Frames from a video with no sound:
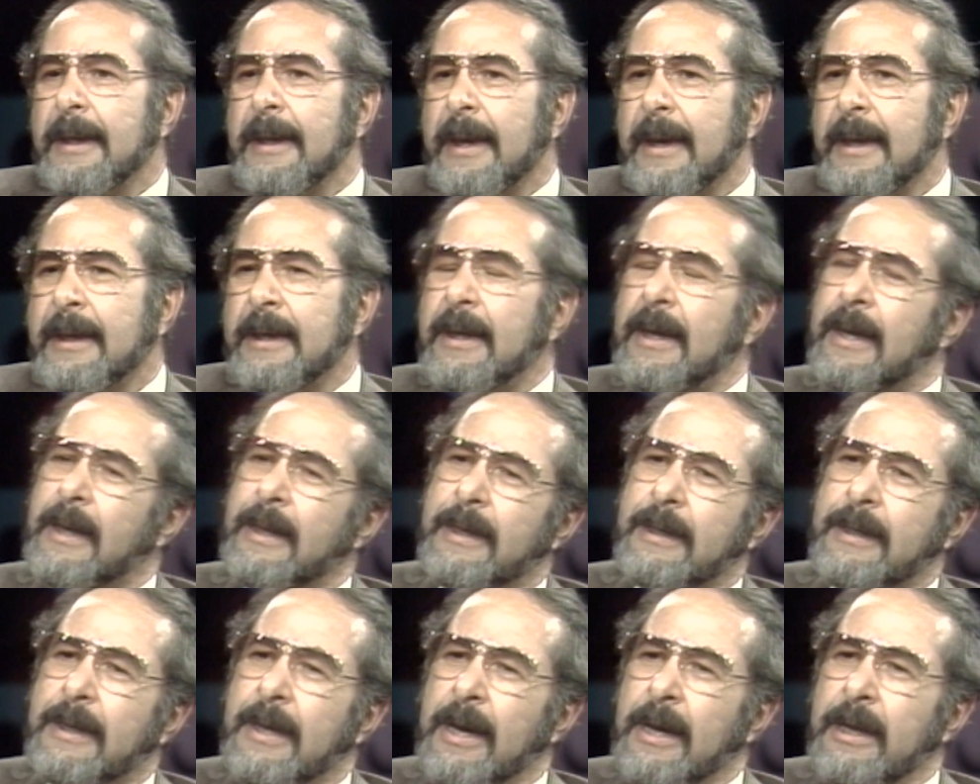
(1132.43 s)
And
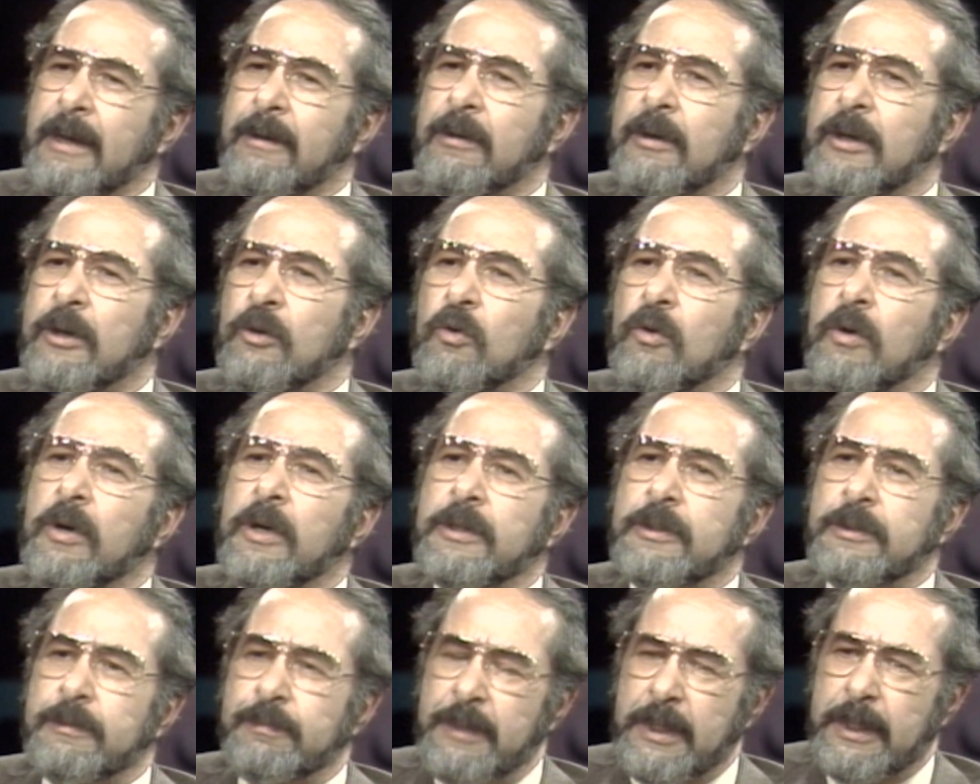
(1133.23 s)
it kind of
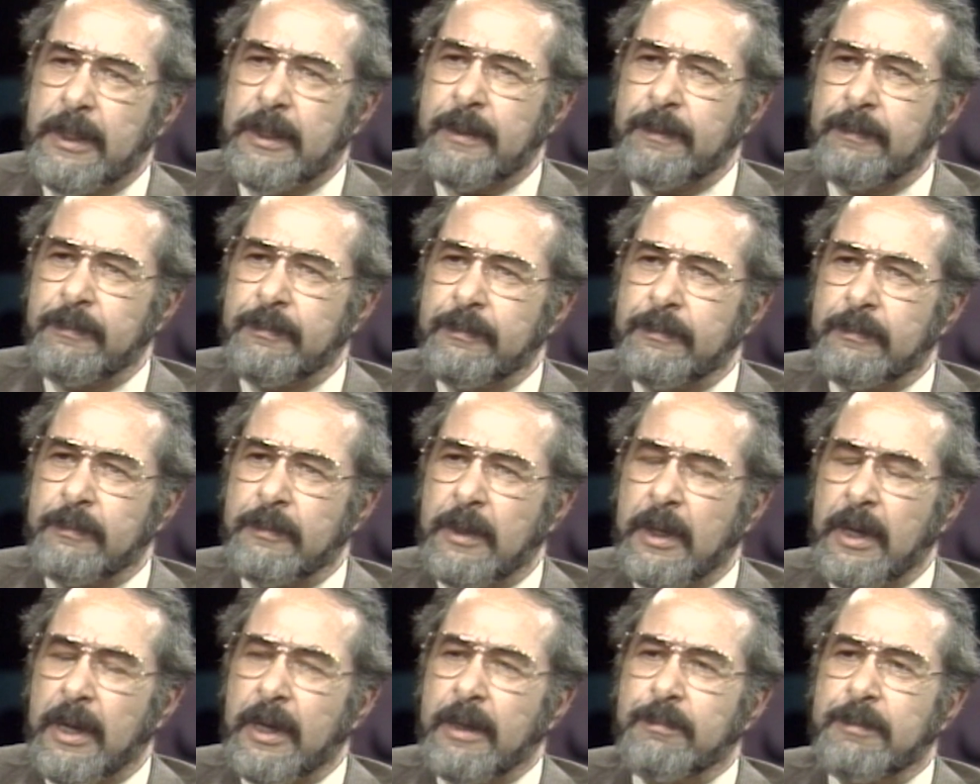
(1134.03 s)
annoys me,
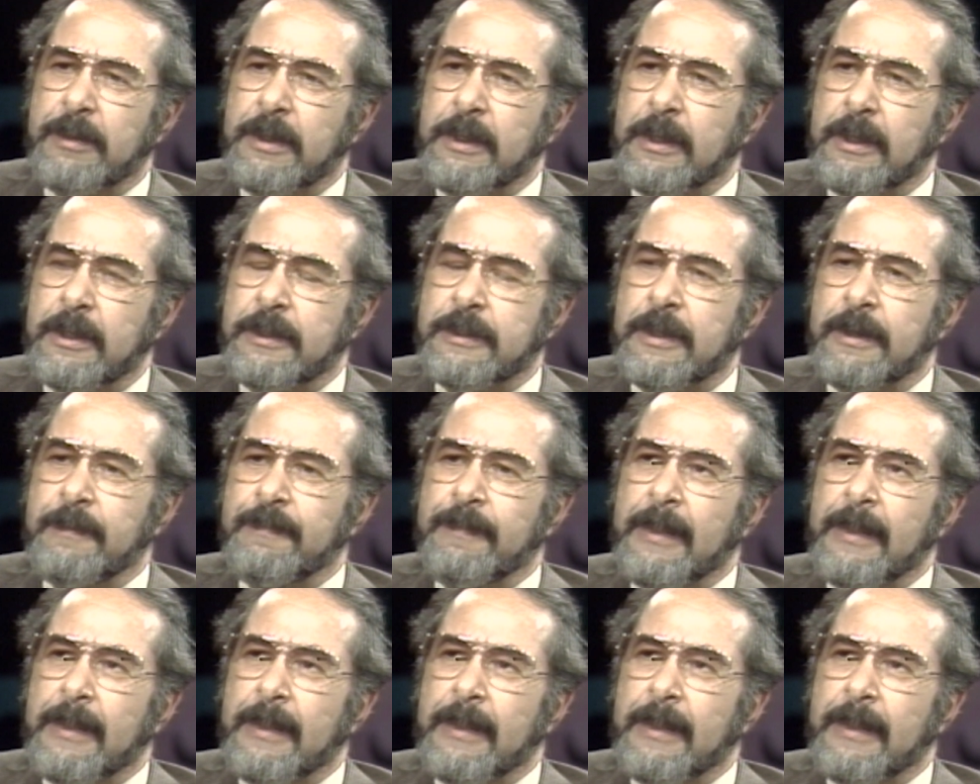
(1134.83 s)
Mark, because